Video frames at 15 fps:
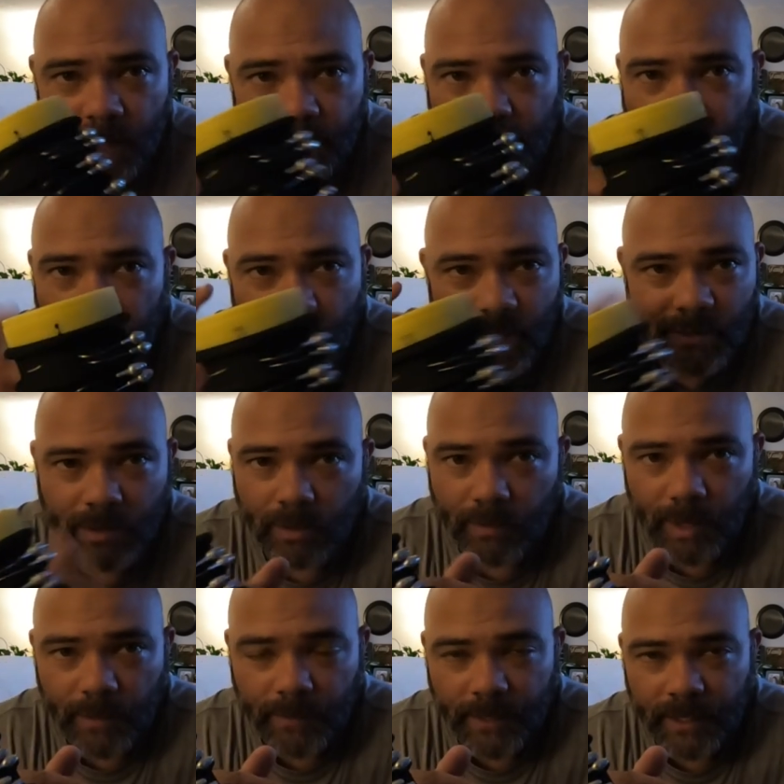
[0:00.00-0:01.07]
That way they're
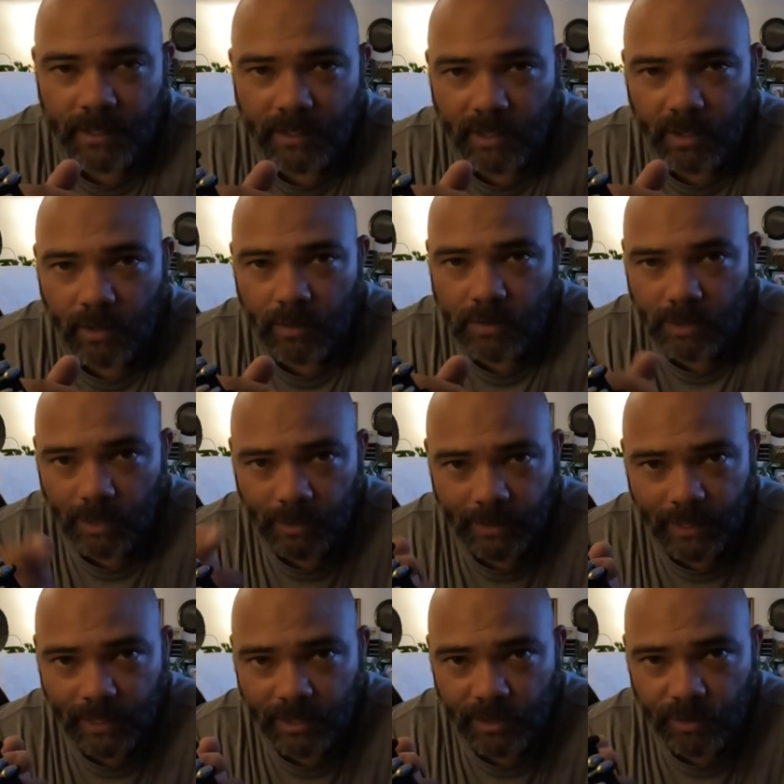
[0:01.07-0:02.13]
already ready to go. All I
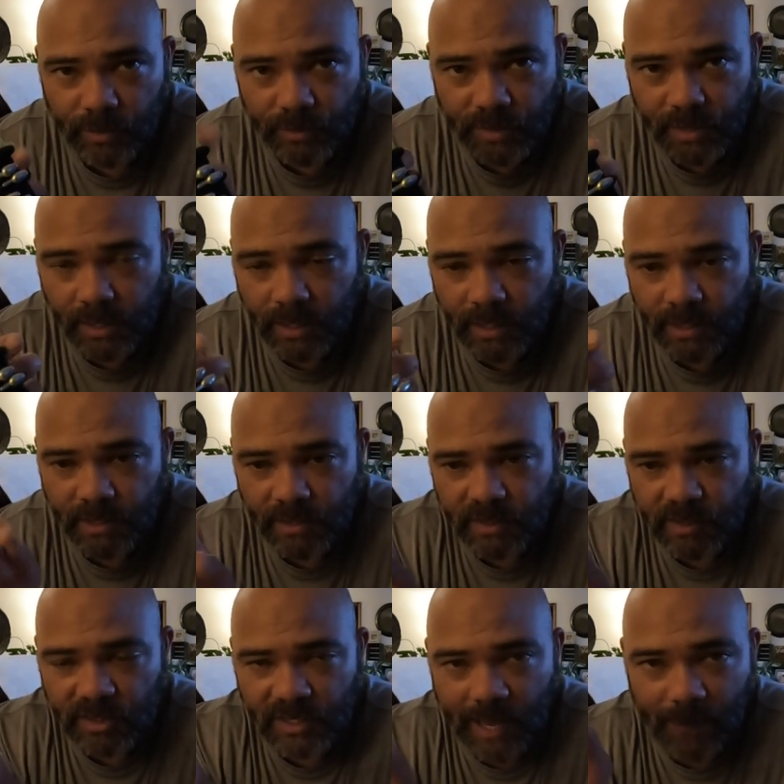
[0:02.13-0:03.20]
got to do is
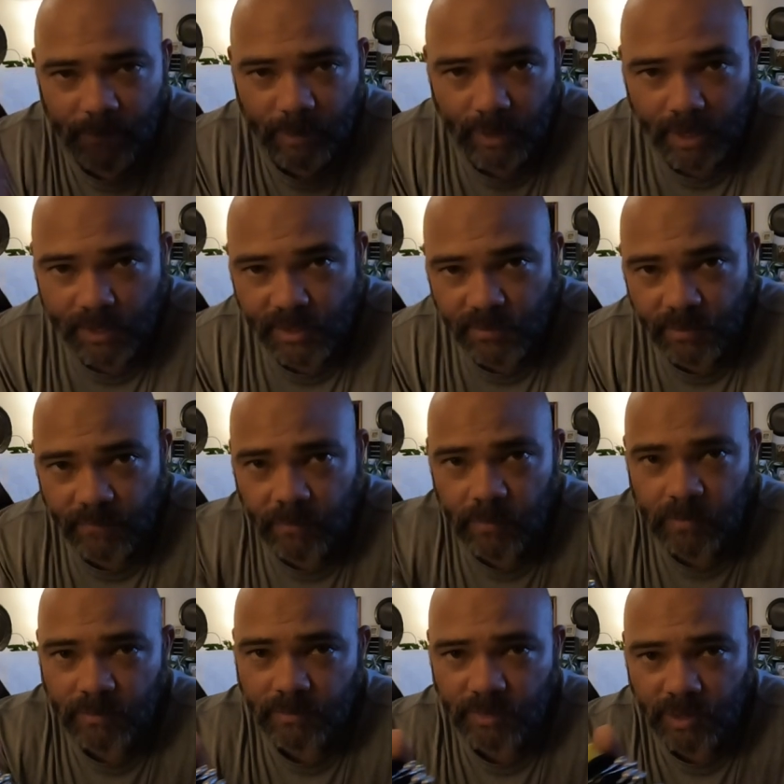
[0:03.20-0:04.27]
snap one on a
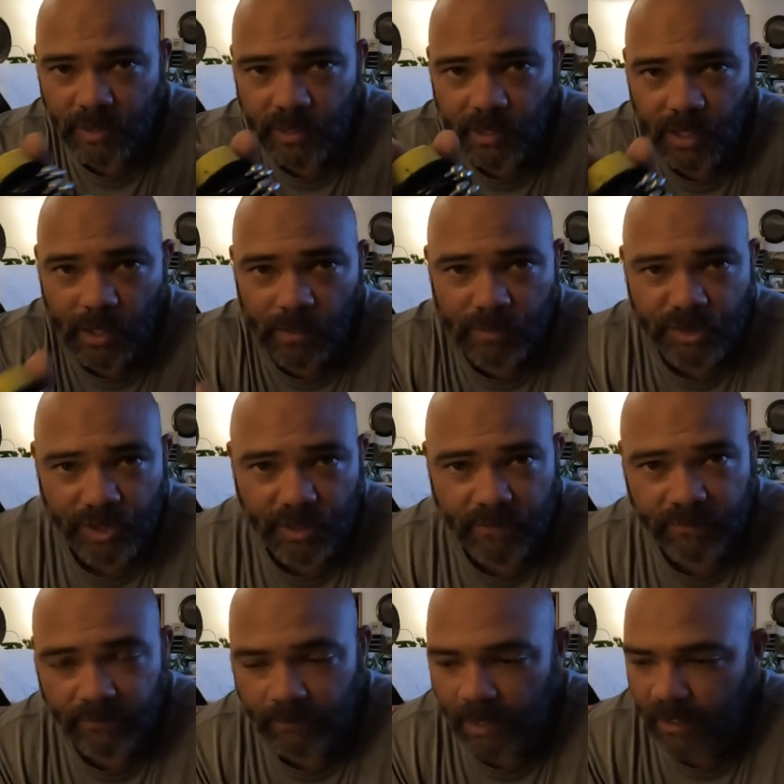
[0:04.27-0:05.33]
swivel, good to go, jigging
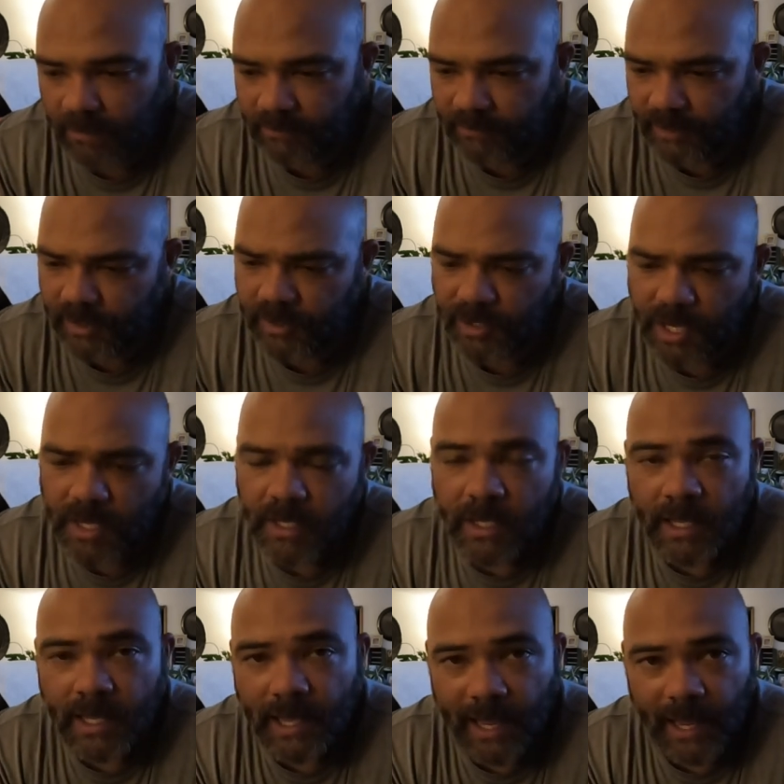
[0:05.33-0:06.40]
for rockfish.
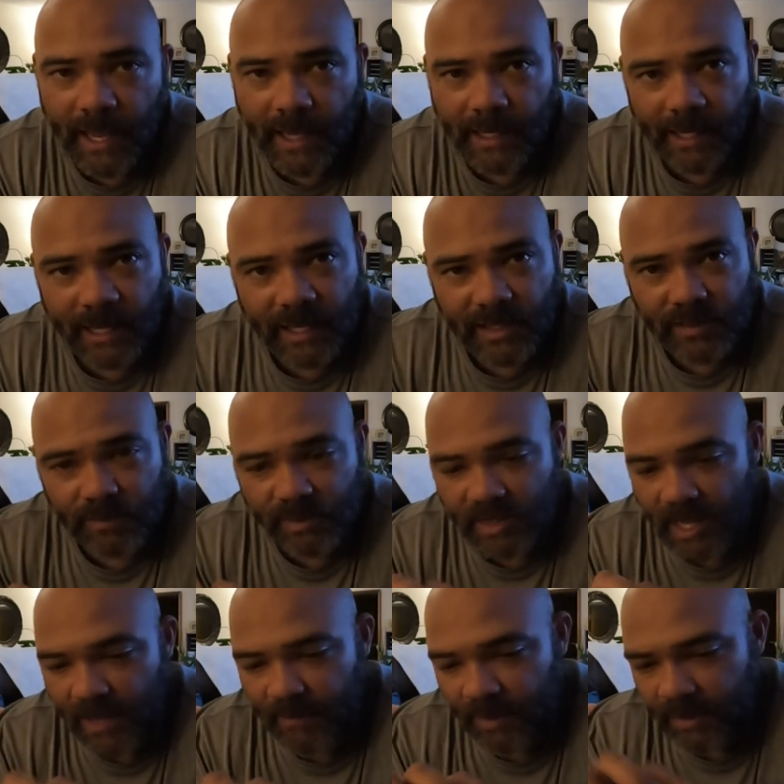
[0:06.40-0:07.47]
And I got some
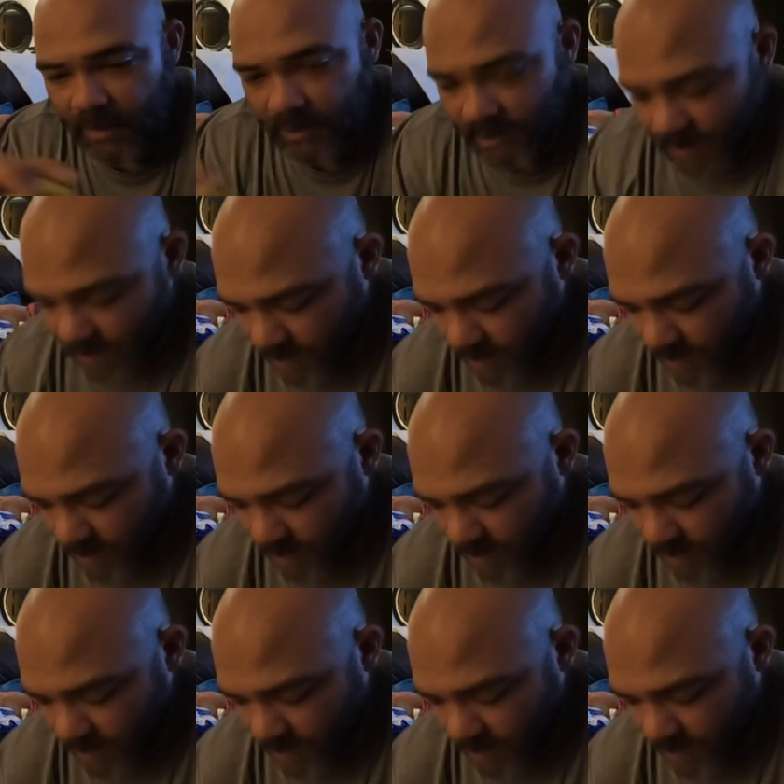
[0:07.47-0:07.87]
salmon